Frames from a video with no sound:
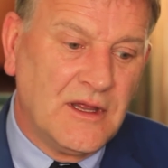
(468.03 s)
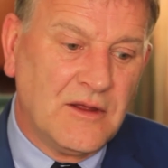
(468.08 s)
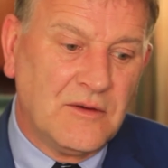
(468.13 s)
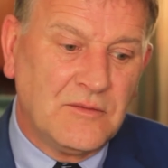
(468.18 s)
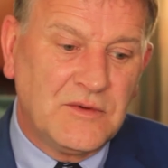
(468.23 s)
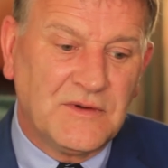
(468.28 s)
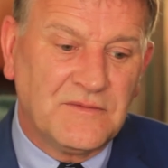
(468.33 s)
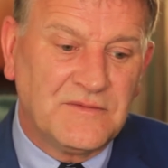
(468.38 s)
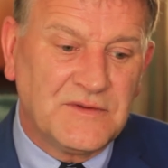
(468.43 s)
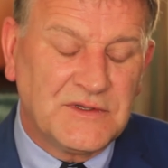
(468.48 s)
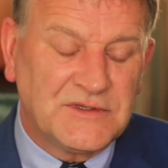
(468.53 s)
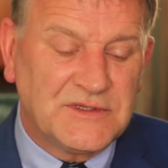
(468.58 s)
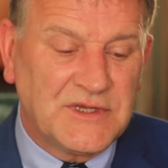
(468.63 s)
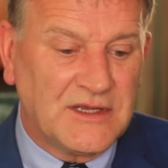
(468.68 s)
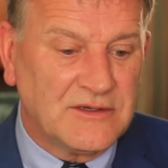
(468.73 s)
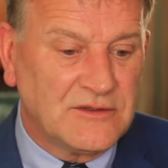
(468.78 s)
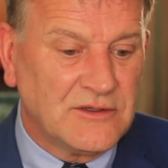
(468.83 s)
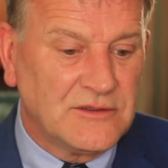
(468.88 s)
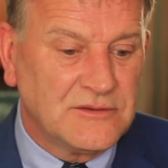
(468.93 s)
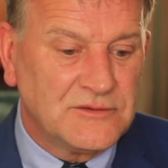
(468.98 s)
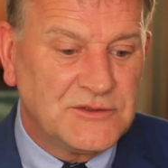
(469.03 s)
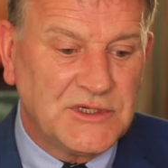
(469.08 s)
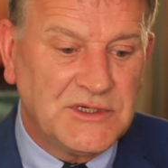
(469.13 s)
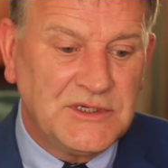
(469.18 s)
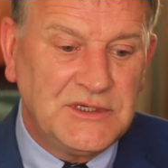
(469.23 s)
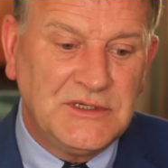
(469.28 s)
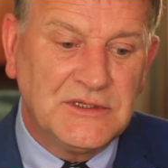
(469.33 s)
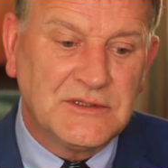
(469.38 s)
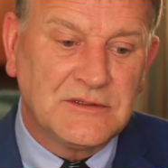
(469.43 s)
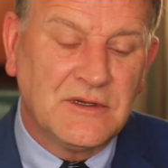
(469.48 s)
We have the technology
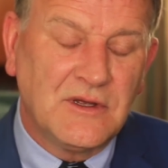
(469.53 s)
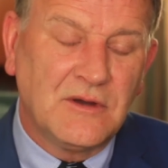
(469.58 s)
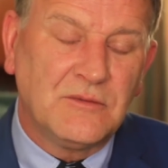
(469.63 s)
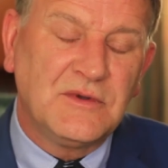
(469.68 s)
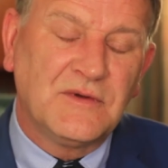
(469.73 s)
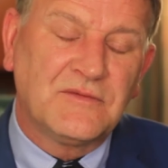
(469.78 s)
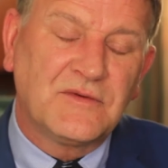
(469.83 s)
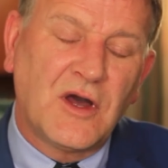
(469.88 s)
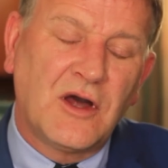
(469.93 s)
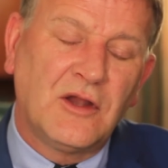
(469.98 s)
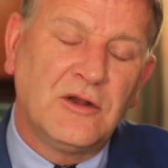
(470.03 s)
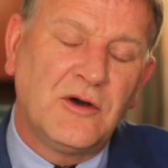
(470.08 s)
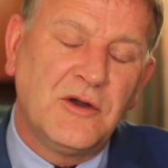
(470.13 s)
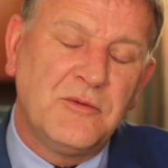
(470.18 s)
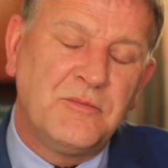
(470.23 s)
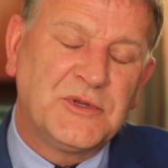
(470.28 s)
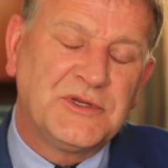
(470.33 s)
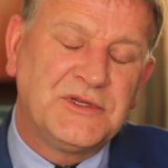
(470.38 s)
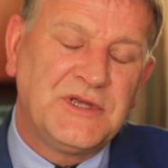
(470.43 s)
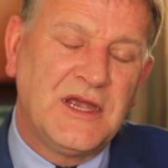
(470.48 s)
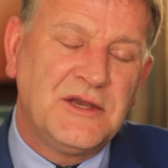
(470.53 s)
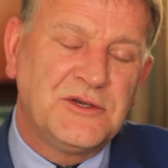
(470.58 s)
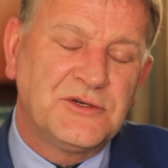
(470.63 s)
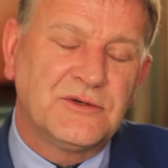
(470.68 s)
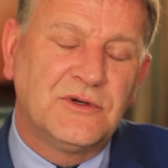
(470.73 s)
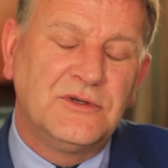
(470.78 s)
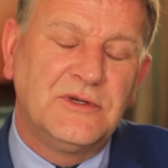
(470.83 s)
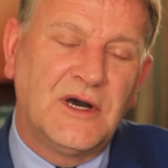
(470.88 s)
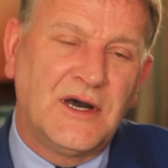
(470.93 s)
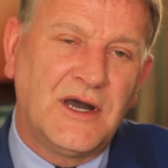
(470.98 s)
here. We have a lot of
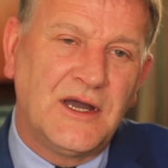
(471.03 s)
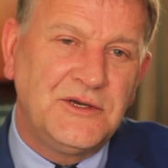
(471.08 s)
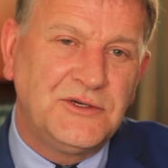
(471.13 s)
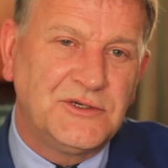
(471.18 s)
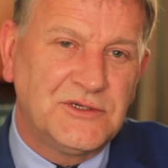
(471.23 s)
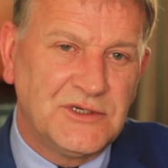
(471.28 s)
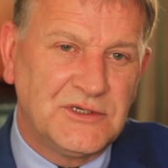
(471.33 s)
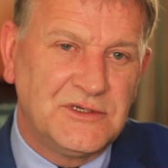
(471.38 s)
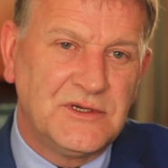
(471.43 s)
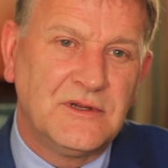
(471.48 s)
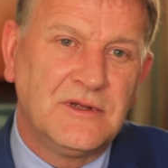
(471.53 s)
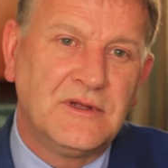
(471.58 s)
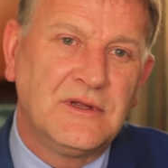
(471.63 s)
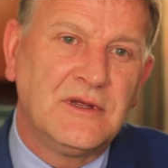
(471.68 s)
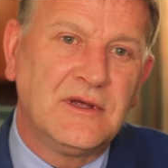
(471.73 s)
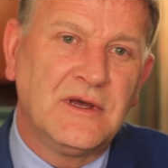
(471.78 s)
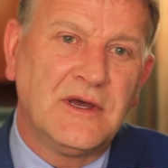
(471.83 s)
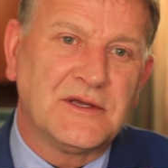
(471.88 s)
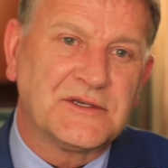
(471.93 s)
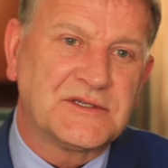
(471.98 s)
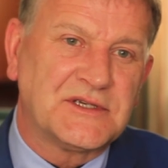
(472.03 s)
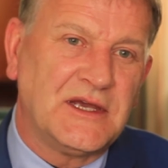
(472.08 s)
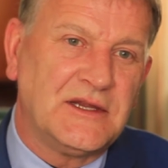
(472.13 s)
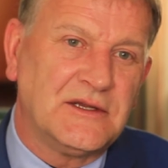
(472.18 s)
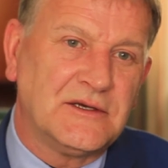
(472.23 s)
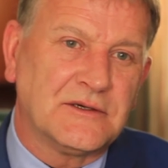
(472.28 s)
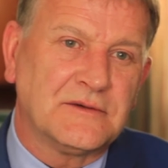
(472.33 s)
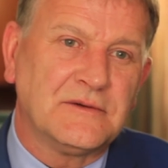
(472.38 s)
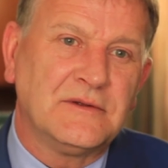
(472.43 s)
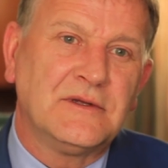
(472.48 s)
potential in the hydrogen
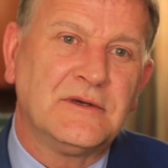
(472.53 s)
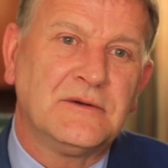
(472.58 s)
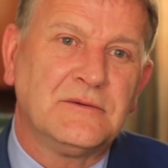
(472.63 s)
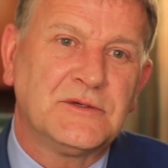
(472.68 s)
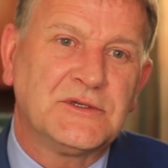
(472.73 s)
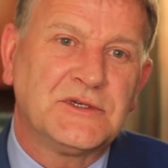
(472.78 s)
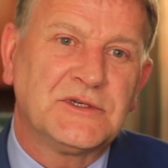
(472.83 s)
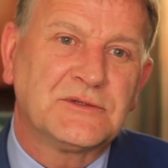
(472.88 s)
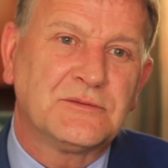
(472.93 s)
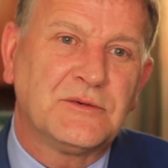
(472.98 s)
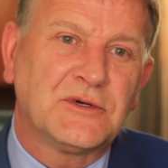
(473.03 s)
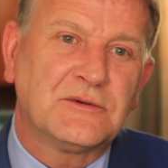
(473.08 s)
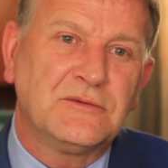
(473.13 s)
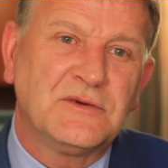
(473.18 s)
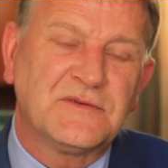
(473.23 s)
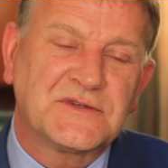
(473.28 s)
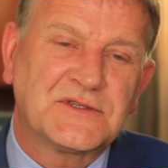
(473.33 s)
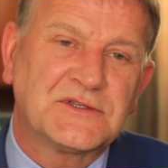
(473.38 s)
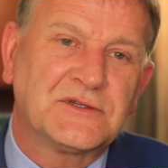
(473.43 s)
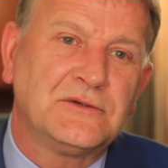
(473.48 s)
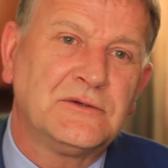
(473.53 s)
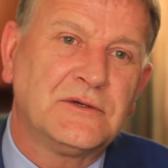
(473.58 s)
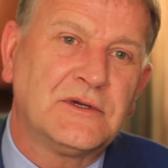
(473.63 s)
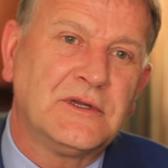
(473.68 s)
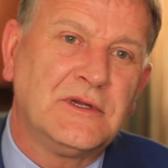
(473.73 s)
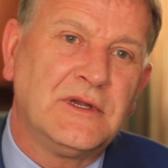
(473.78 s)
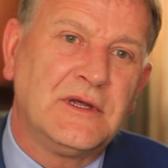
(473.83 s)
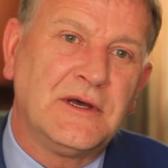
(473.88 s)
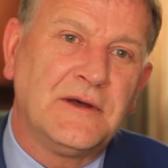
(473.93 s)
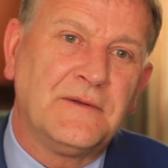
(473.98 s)
centre, which is working with
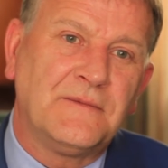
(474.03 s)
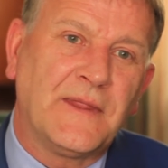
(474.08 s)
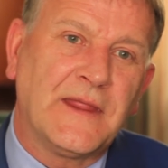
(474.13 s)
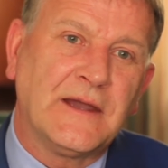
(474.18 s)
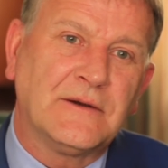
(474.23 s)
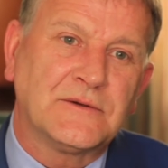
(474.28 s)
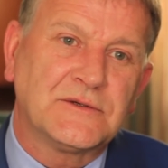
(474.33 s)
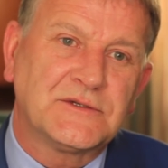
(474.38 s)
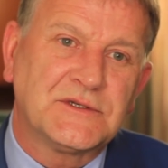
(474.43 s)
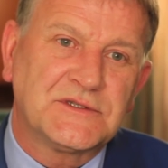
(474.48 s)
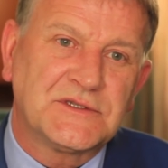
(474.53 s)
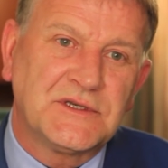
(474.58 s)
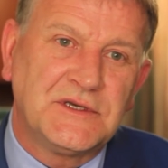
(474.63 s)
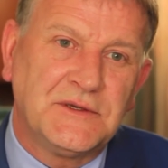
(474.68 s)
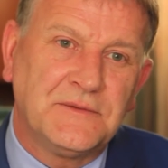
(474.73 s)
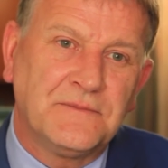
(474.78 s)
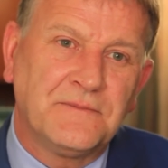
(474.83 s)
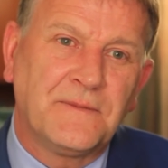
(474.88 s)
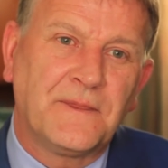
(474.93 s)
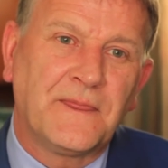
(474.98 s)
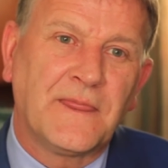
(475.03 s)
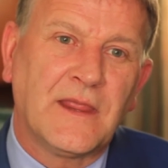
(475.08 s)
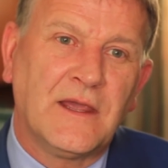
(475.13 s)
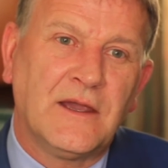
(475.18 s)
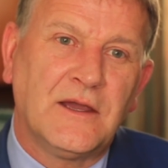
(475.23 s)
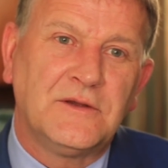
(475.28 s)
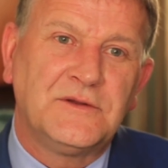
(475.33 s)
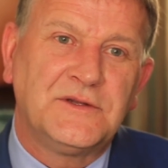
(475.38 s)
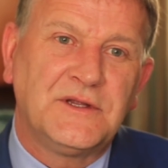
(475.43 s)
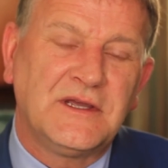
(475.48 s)
storing electricity
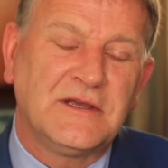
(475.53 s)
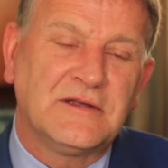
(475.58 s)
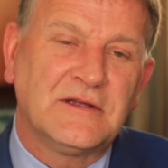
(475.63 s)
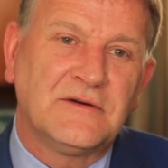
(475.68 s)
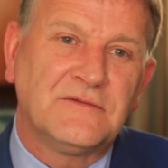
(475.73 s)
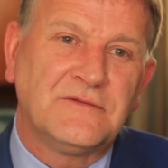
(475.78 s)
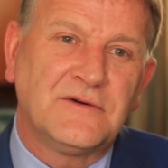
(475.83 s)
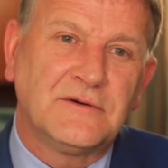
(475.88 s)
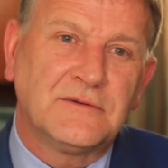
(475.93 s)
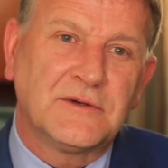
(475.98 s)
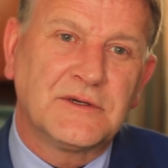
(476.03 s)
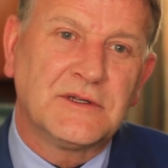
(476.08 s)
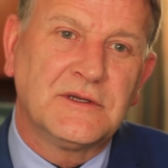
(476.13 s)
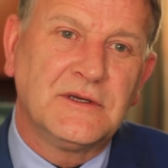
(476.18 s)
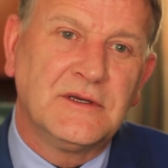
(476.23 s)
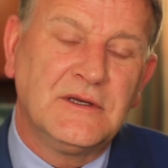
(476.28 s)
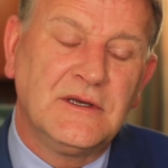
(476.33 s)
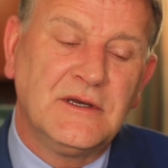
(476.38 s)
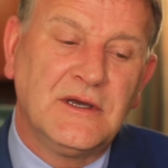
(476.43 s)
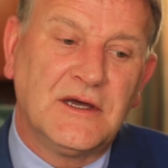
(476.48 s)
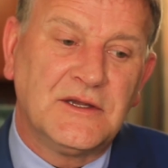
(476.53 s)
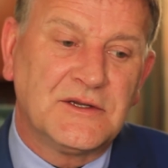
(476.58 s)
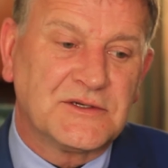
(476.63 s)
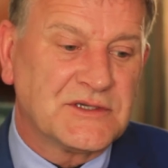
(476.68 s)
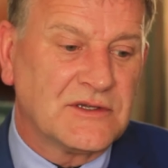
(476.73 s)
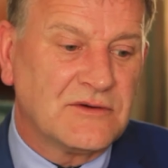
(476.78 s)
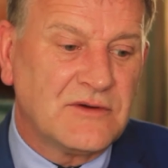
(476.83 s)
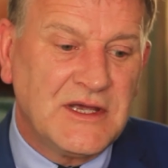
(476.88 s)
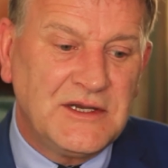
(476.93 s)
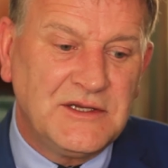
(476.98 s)
and taking that forward. And there's
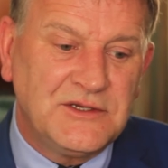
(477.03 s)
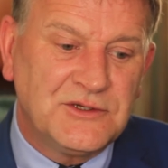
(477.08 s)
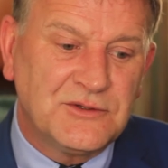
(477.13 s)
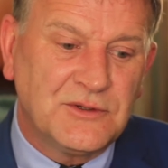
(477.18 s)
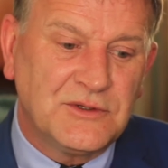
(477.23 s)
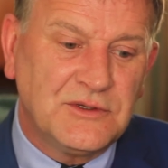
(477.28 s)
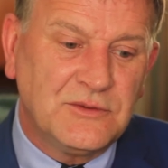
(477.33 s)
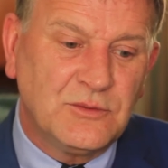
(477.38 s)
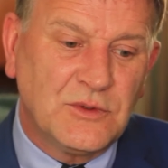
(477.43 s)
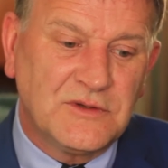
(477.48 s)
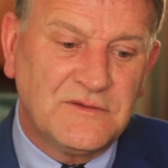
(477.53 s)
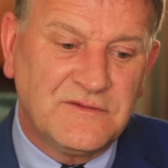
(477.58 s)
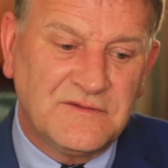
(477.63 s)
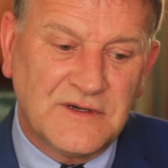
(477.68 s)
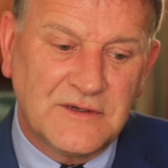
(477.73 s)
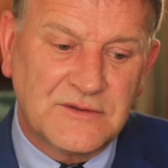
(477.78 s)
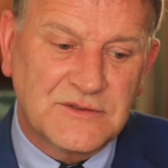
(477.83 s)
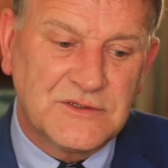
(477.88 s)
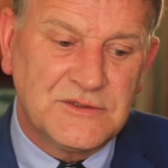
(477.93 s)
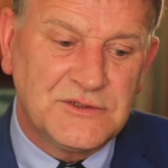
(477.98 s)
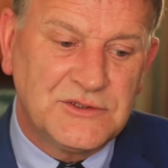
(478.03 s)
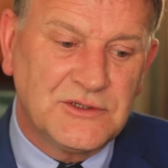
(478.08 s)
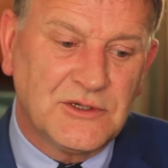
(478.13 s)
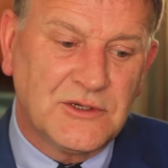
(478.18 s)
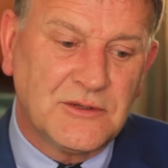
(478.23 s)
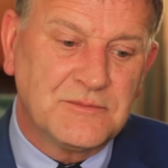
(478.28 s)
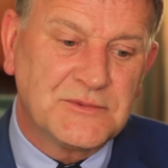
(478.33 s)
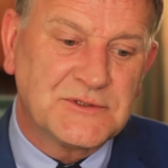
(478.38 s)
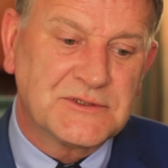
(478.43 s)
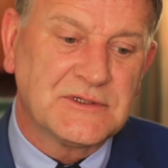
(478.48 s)
already 21,000
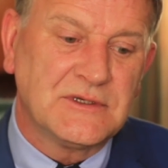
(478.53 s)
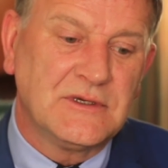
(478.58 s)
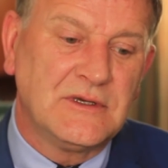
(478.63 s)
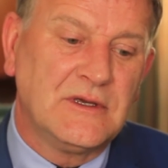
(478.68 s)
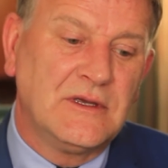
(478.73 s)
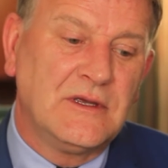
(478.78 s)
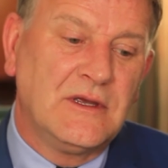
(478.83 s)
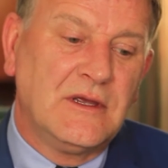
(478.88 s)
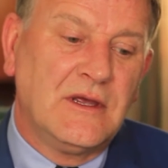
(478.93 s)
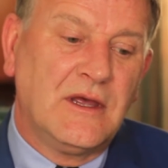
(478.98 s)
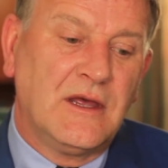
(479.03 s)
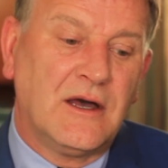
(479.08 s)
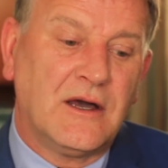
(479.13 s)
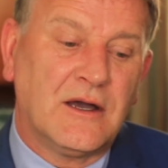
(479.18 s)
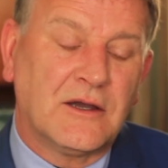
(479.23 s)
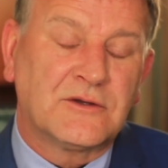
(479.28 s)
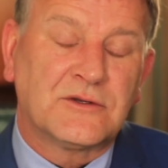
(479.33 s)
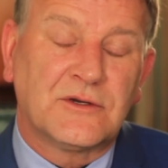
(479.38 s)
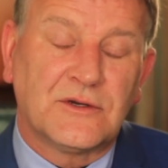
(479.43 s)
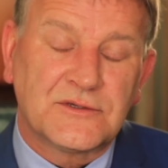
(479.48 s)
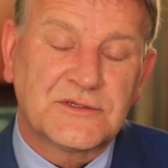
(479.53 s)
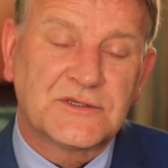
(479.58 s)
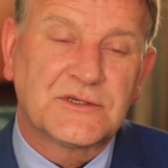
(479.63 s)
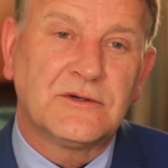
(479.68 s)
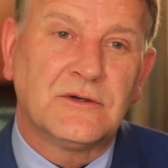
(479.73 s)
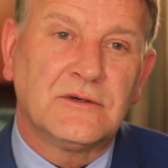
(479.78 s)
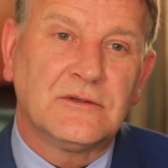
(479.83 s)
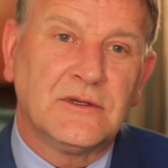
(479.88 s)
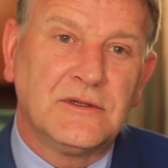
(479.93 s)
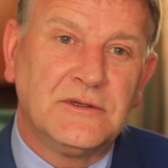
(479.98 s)
jobs across
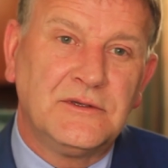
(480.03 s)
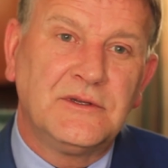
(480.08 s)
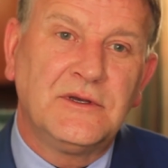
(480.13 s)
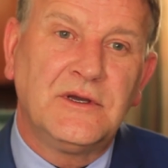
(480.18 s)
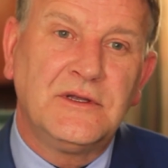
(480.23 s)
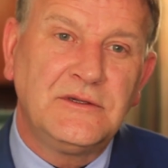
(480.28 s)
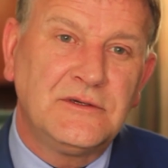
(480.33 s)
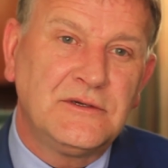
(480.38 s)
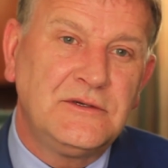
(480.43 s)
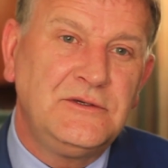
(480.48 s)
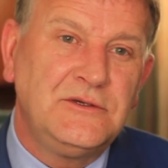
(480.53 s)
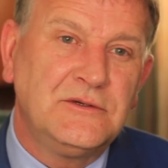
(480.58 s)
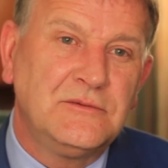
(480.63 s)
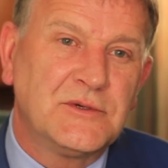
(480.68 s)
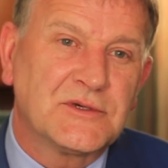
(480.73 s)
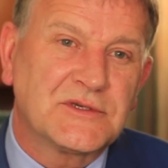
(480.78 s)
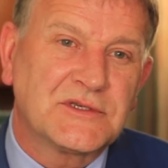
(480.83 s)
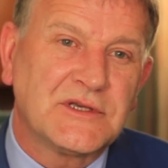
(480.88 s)
Scotland in the renewable